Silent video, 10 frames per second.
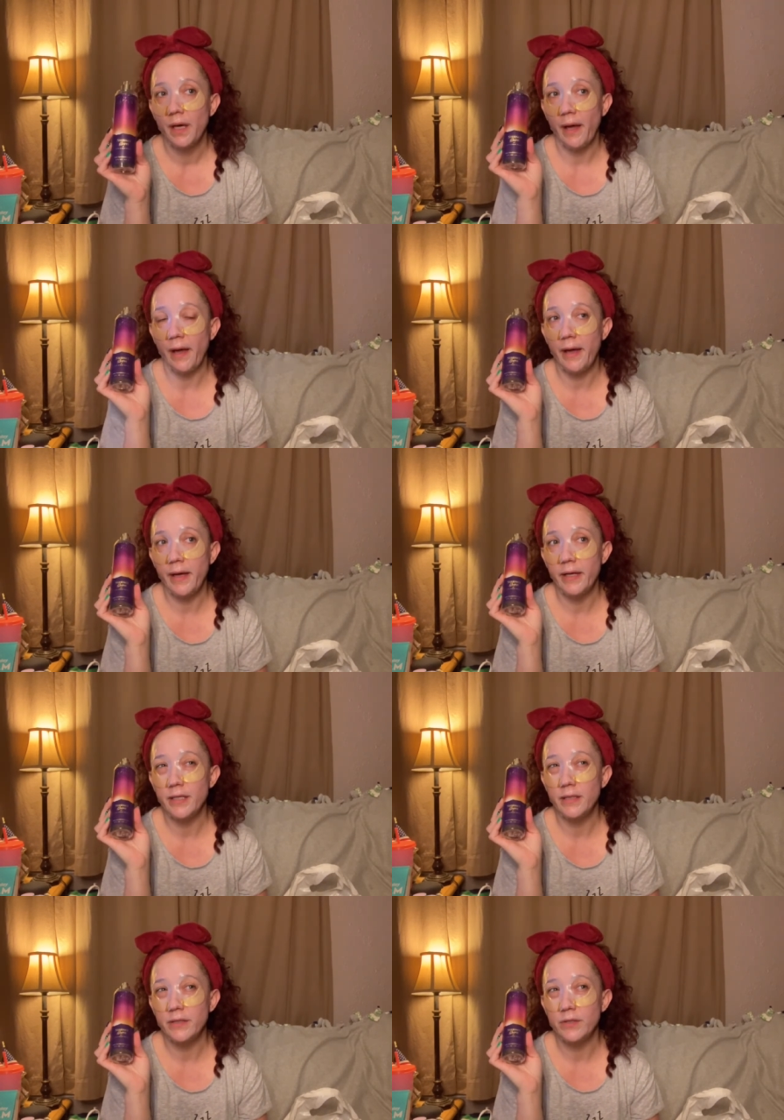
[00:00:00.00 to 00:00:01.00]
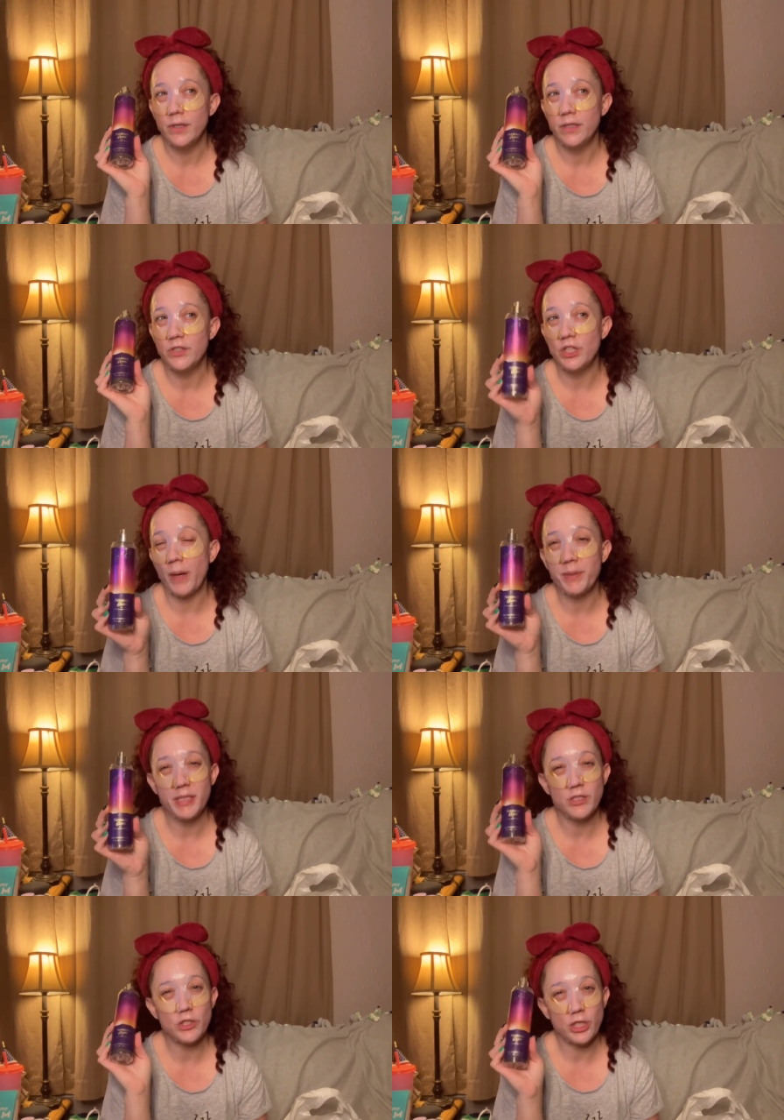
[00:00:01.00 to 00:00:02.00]
and
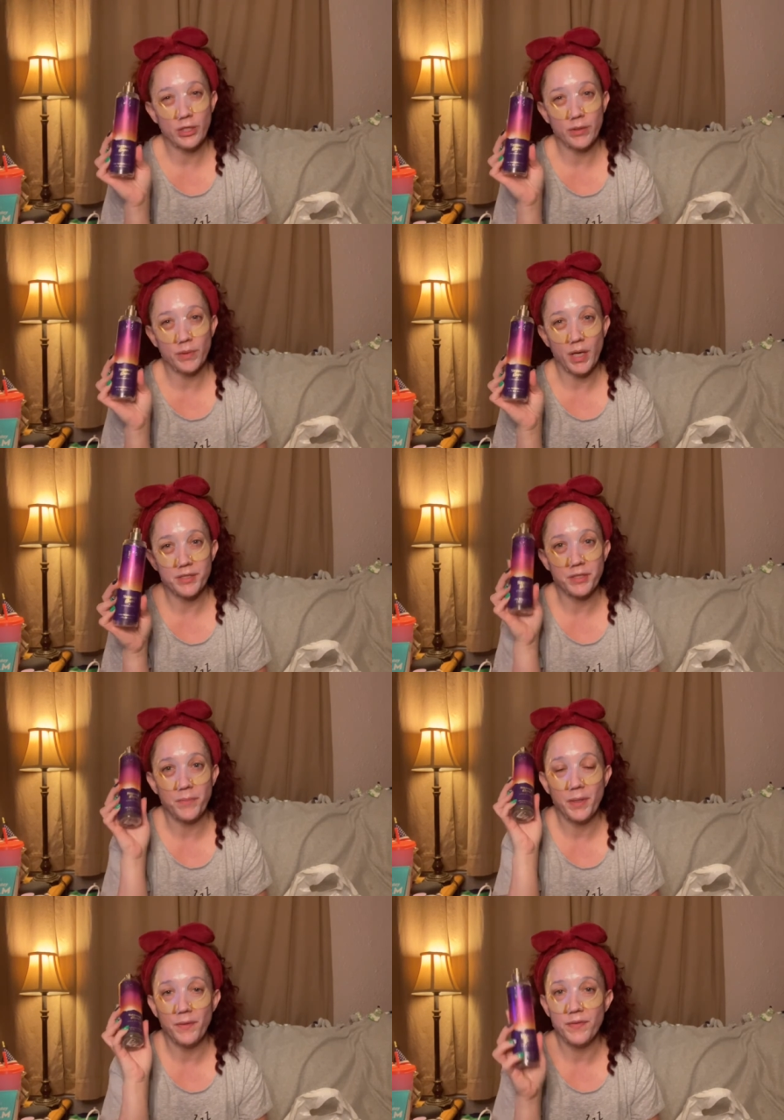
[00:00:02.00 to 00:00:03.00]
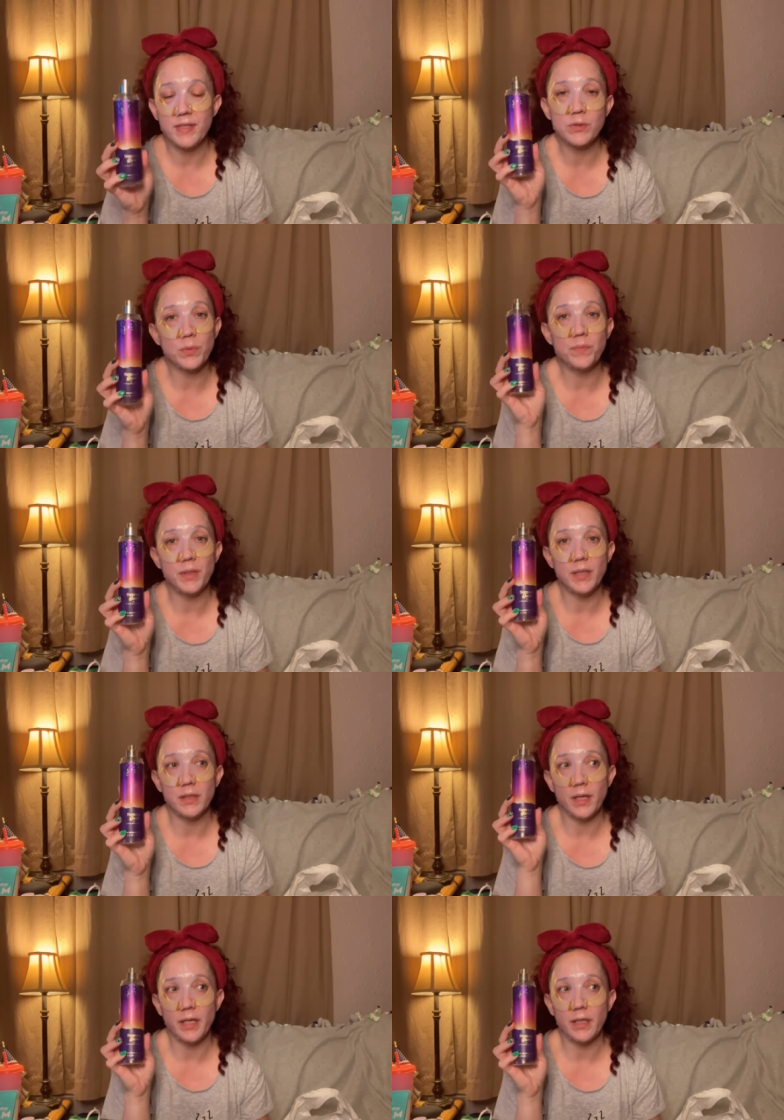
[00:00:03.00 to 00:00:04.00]
Japanese cherry blossom, this would be
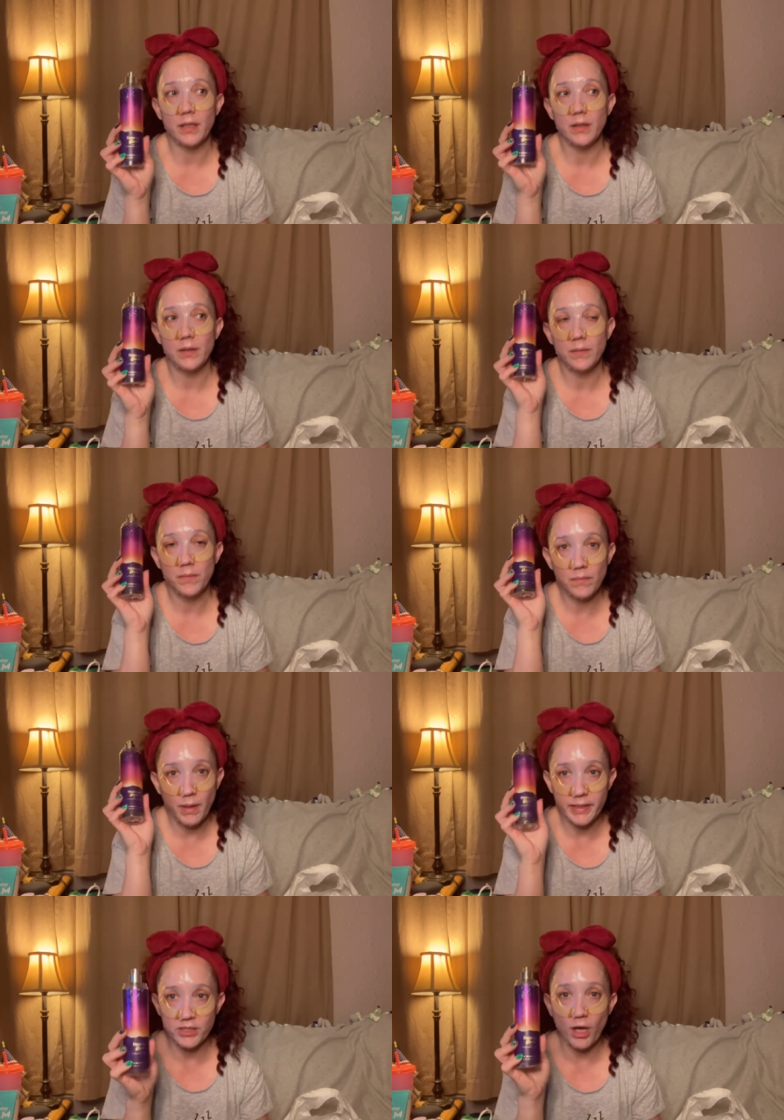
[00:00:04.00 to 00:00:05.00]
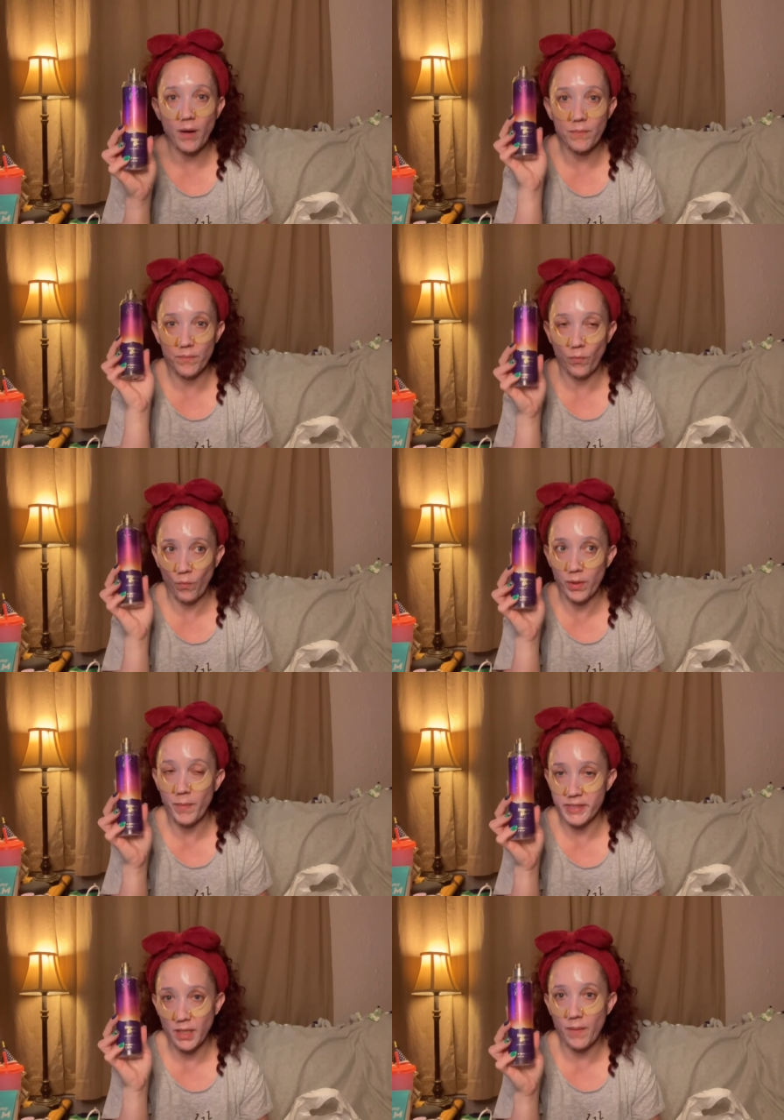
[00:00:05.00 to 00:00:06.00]
like my top, one of
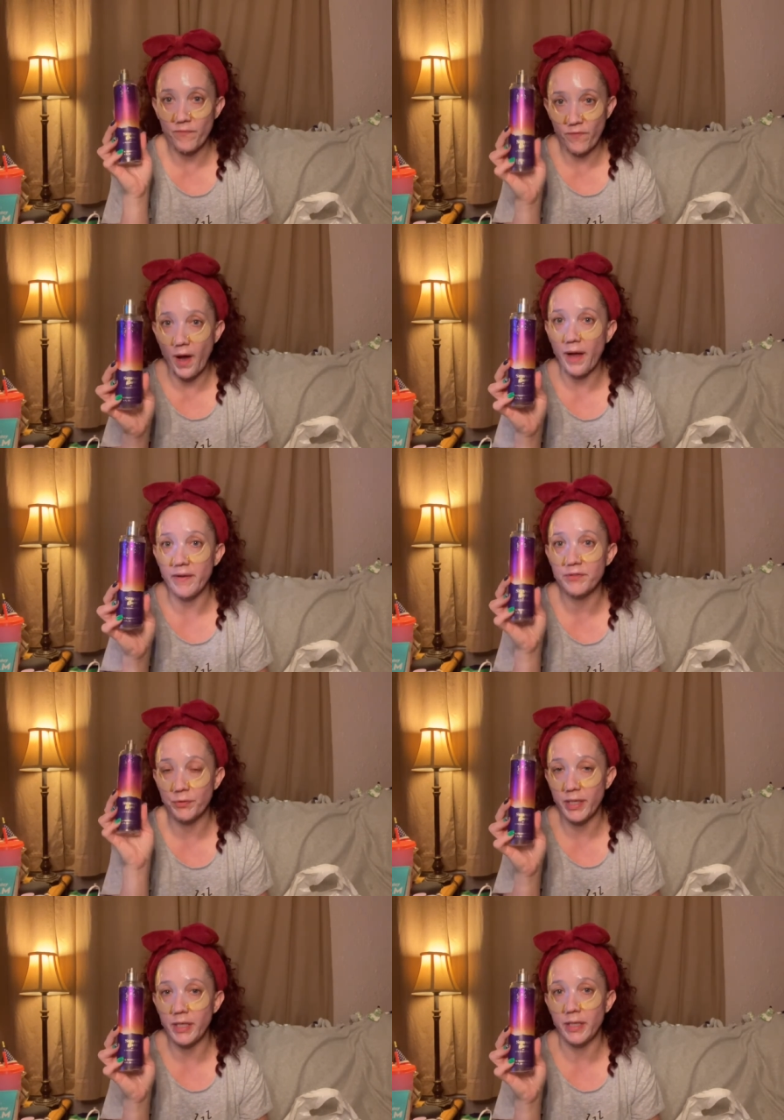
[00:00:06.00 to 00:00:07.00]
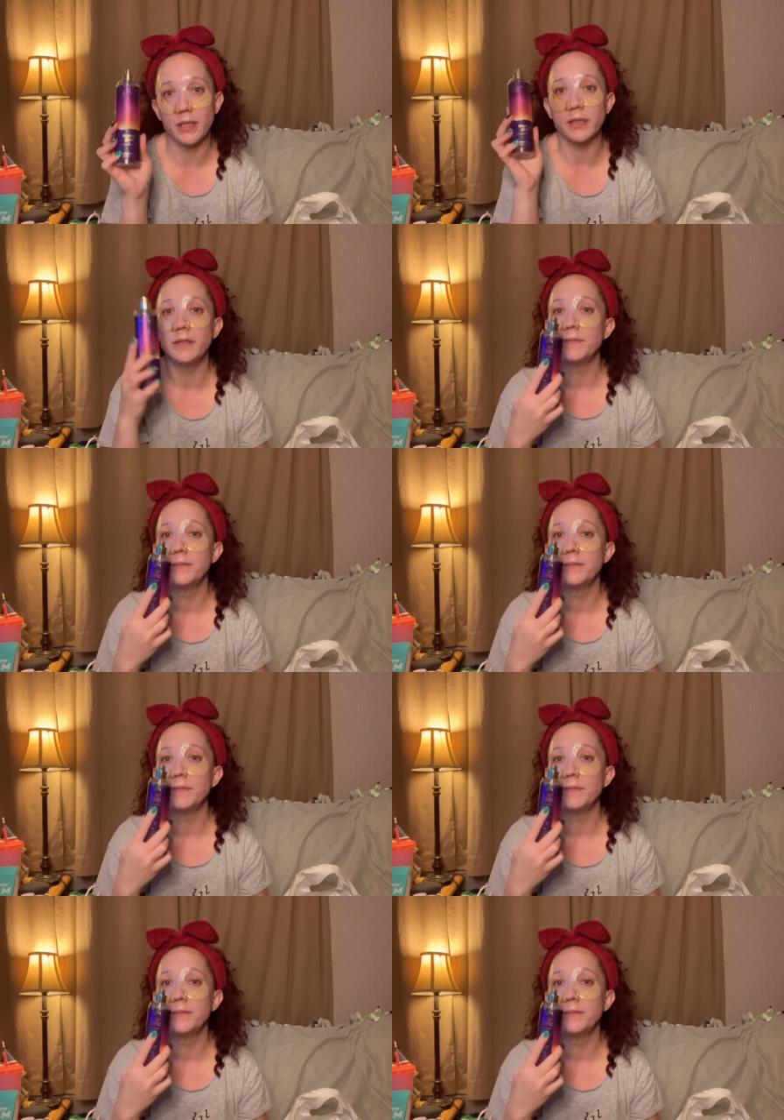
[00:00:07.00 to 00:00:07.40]
my top fives right here.